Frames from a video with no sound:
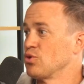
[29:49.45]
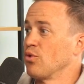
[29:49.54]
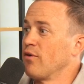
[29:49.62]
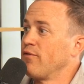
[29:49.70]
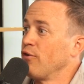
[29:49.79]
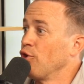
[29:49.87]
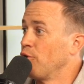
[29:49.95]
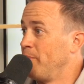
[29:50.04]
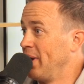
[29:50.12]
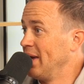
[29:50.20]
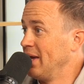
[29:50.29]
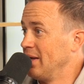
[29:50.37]
referred
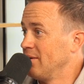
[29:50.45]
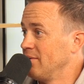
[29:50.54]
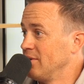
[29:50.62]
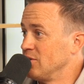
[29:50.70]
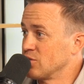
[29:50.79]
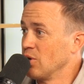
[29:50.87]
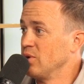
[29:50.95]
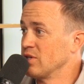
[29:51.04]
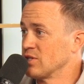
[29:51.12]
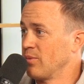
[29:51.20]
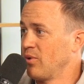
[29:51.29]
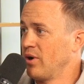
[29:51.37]
pain. It's going
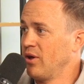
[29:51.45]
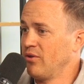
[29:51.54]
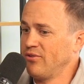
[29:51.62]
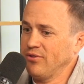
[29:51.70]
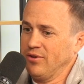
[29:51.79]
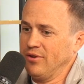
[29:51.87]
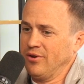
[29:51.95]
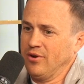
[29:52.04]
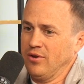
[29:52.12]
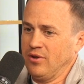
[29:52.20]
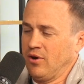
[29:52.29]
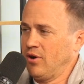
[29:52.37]
somewhere else.
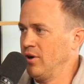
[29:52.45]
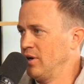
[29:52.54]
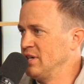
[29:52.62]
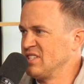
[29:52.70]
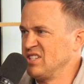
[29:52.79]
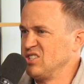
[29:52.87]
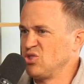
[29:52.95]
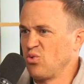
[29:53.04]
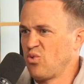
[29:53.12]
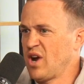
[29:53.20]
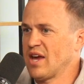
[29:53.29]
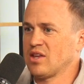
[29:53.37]
The heart isn't
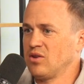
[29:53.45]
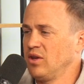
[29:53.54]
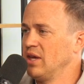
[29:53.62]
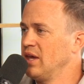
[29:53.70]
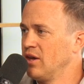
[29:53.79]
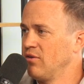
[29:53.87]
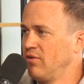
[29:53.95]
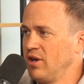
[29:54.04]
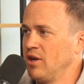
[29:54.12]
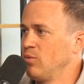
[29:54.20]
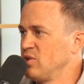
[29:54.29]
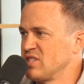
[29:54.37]
directly
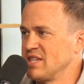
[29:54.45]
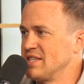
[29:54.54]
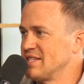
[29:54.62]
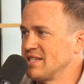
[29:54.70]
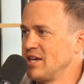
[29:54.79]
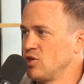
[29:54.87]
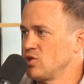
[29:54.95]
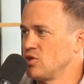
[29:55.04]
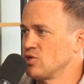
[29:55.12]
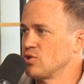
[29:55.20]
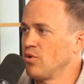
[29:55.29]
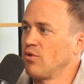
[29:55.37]
innervated with sensation,
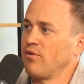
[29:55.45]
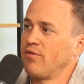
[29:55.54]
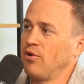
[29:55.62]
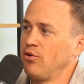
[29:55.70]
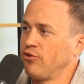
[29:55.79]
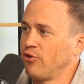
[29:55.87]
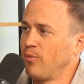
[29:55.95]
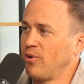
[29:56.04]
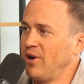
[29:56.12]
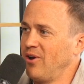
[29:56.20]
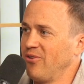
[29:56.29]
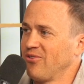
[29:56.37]
so it refers somewhere
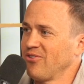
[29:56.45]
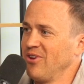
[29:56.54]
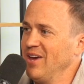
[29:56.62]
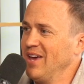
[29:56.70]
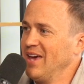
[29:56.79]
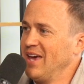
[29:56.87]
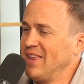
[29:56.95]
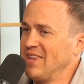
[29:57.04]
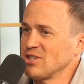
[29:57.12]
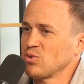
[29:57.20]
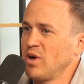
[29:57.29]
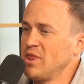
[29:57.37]
else. And
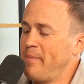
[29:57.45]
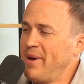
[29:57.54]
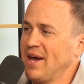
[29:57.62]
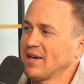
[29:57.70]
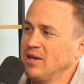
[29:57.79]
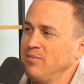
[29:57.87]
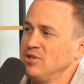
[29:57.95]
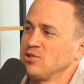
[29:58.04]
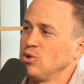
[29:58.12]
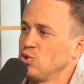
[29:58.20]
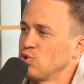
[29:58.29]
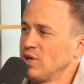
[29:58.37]
that's why the back can be
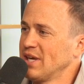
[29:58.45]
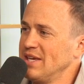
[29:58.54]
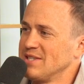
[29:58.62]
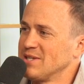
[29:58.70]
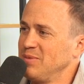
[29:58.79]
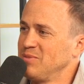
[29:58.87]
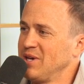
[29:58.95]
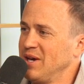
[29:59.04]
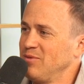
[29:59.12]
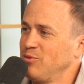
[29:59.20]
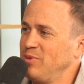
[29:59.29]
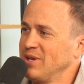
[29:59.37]
so tricky
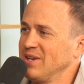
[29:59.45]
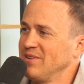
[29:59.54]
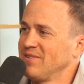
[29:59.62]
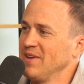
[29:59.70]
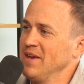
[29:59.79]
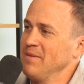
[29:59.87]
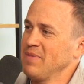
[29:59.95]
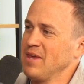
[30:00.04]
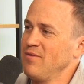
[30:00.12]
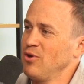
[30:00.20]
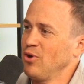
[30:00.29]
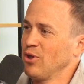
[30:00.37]
sometimes, because
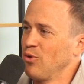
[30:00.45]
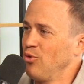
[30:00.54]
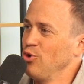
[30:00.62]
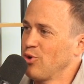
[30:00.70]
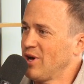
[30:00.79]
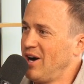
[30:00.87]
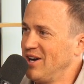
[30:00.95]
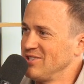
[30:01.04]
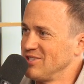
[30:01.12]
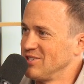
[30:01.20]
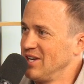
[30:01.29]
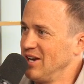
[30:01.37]
even knowing the root cause
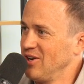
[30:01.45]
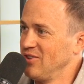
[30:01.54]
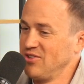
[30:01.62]
is here, the